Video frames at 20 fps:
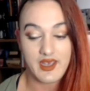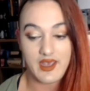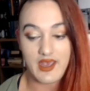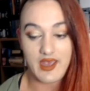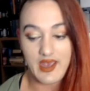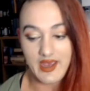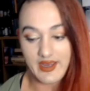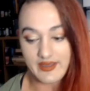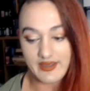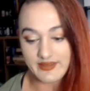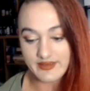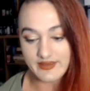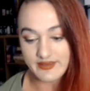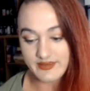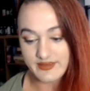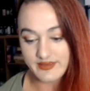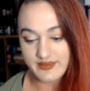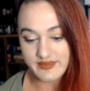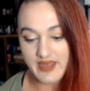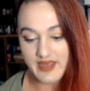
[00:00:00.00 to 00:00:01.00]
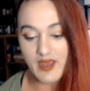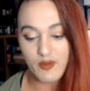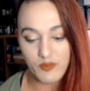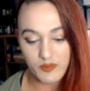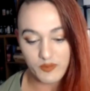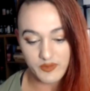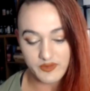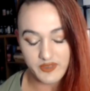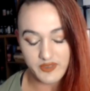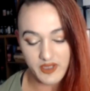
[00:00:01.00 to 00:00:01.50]
And that
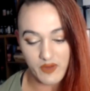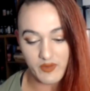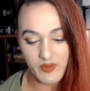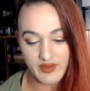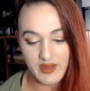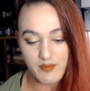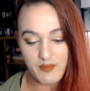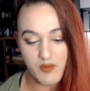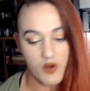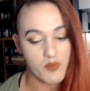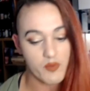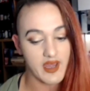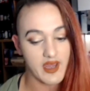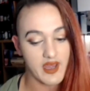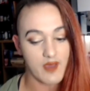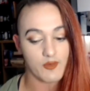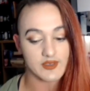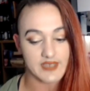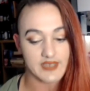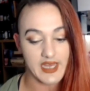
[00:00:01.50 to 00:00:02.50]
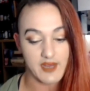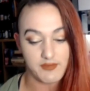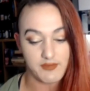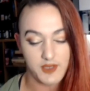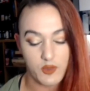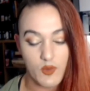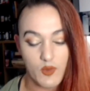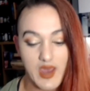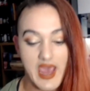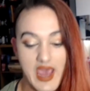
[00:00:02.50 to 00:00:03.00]
was, you know, in that moment, I was like, if
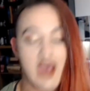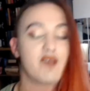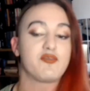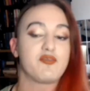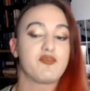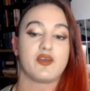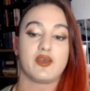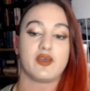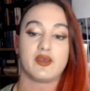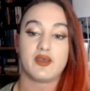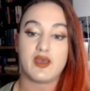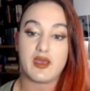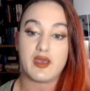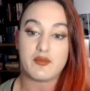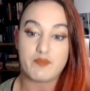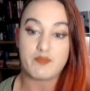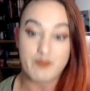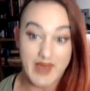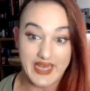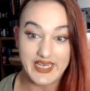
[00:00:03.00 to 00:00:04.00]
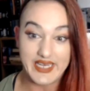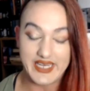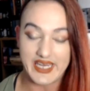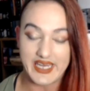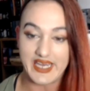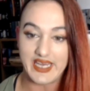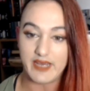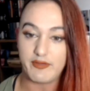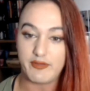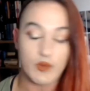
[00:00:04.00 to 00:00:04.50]
you ever make
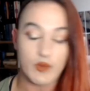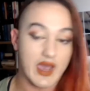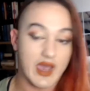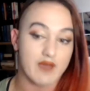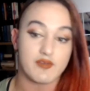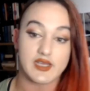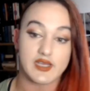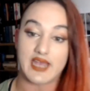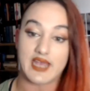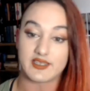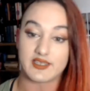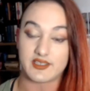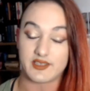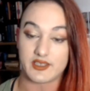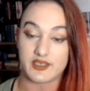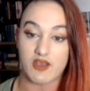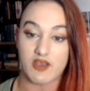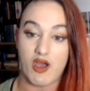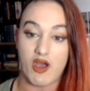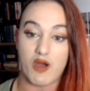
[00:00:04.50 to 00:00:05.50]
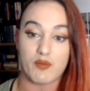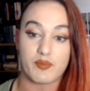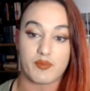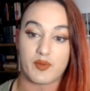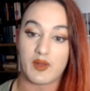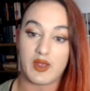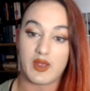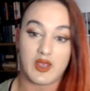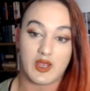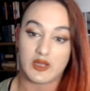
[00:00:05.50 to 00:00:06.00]
it, if you ever get to the top,
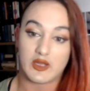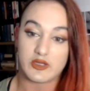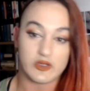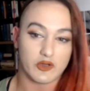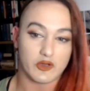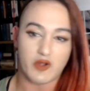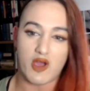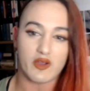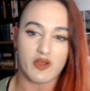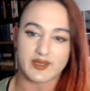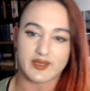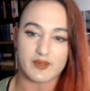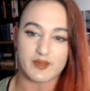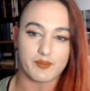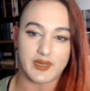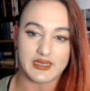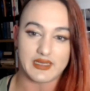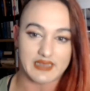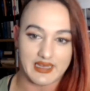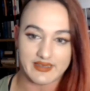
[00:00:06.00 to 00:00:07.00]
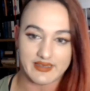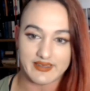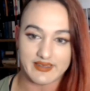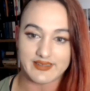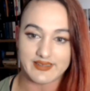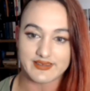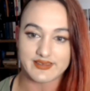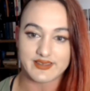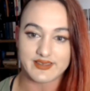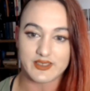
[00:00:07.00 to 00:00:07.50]
you're not going to be like
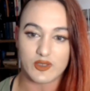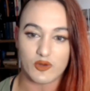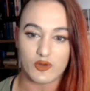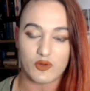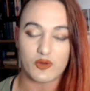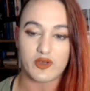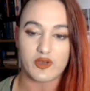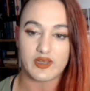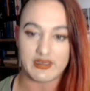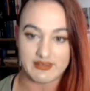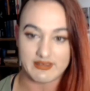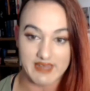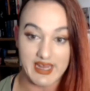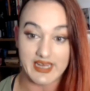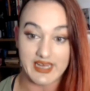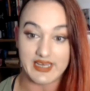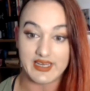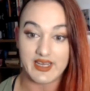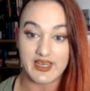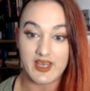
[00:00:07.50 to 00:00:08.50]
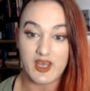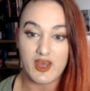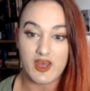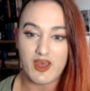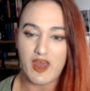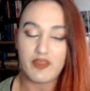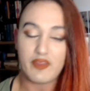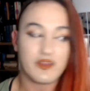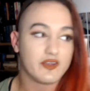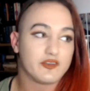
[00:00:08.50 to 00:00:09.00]
this. You're going to take,
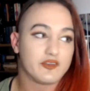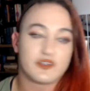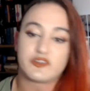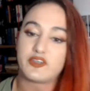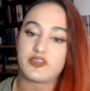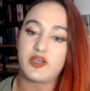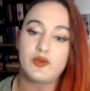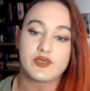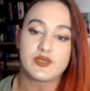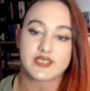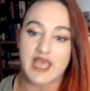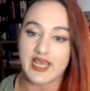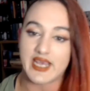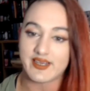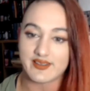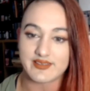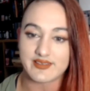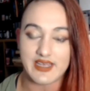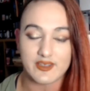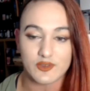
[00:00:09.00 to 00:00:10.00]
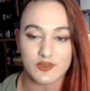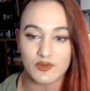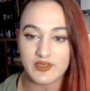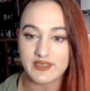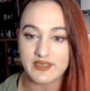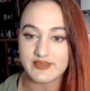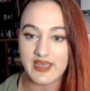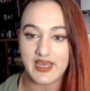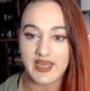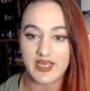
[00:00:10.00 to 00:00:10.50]
and the 2 seconds, that's all
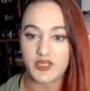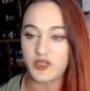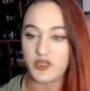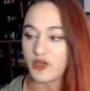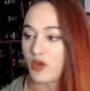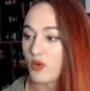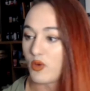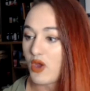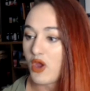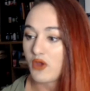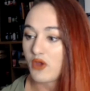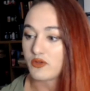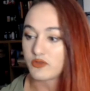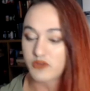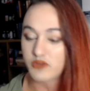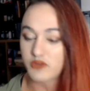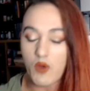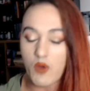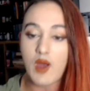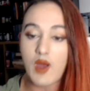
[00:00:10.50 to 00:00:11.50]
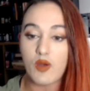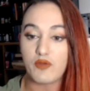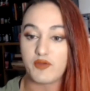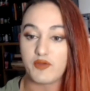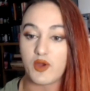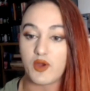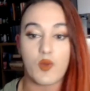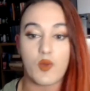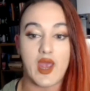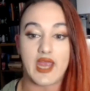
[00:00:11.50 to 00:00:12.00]
it takes, you know, go out of
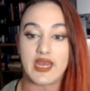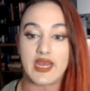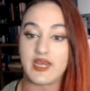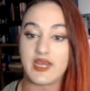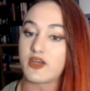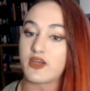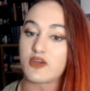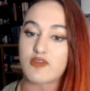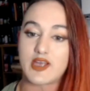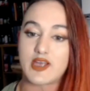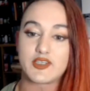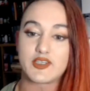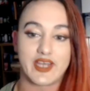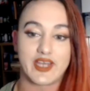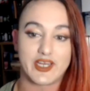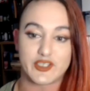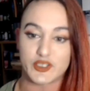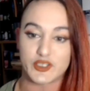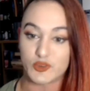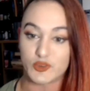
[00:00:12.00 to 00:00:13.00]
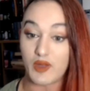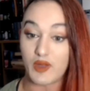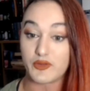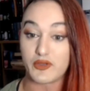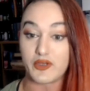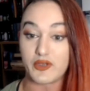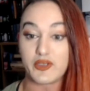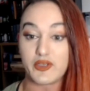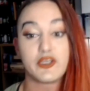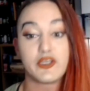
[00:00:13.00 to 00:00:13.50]
your way. Congratulations, well
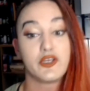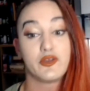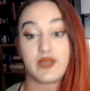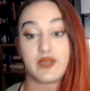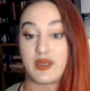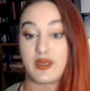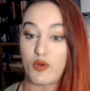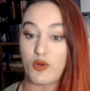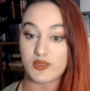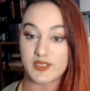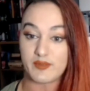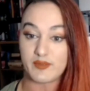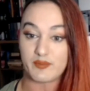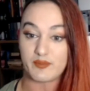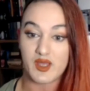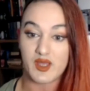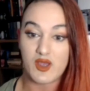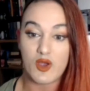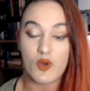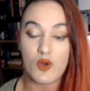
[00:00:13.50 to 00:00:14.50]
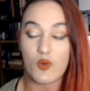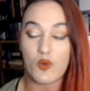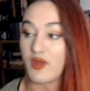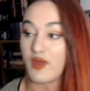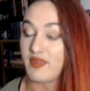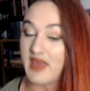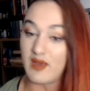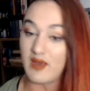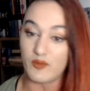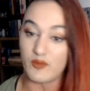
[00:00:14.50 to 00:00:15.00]
done. You did awesome. Or
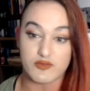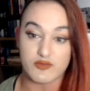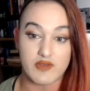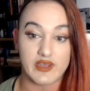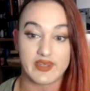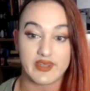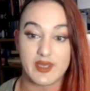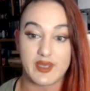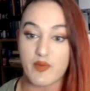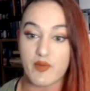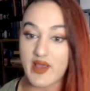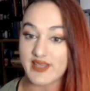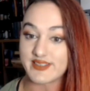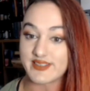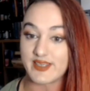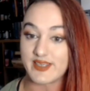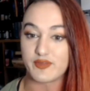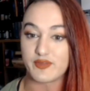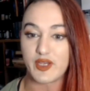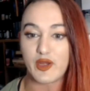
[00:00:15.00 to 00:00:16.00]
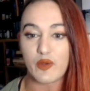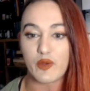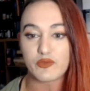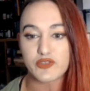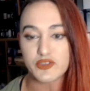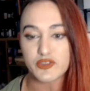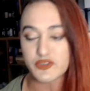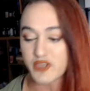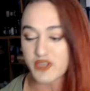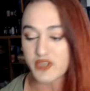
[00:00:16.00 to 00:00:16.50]
that was really impressive. You know,
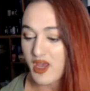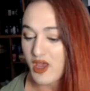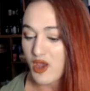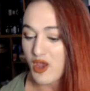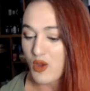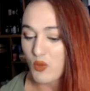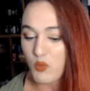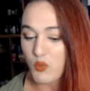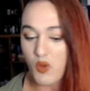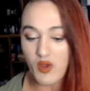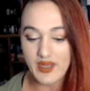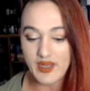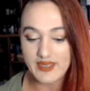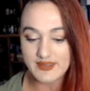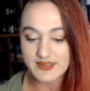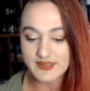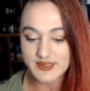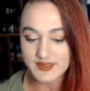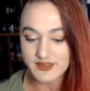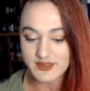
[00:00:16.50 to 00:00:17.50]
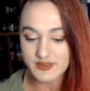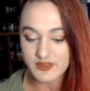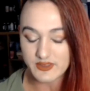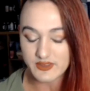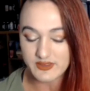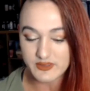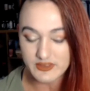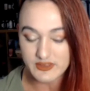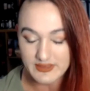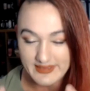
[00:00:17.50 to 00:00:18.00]
just what is
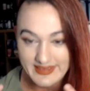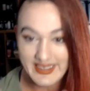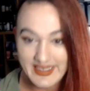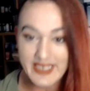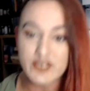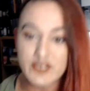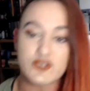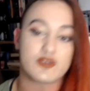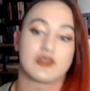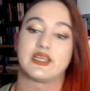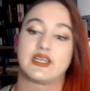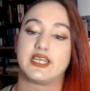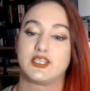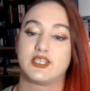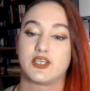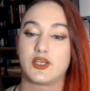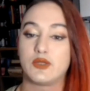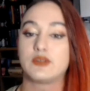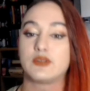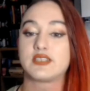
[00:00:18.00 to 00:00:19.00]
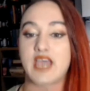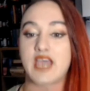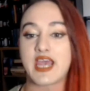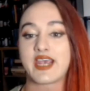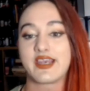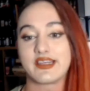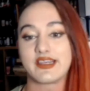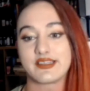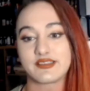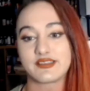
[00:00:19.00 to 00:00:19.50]
literally 2
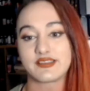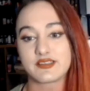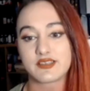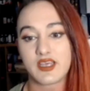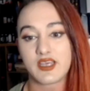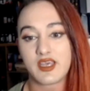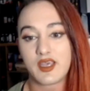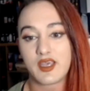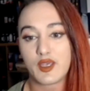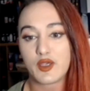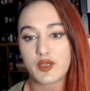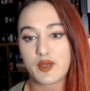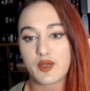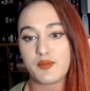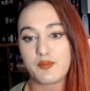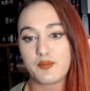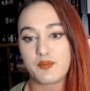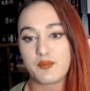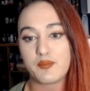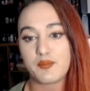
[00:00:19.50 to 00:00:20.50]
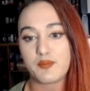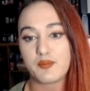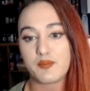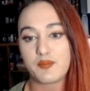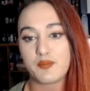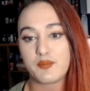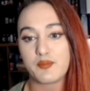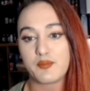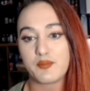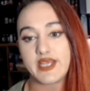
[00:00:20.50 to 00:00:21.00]
seconds can be
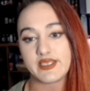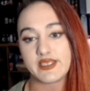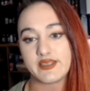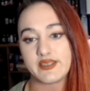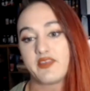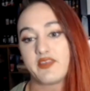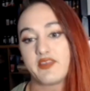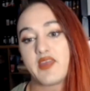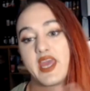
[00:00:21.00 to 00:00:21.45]
the reason that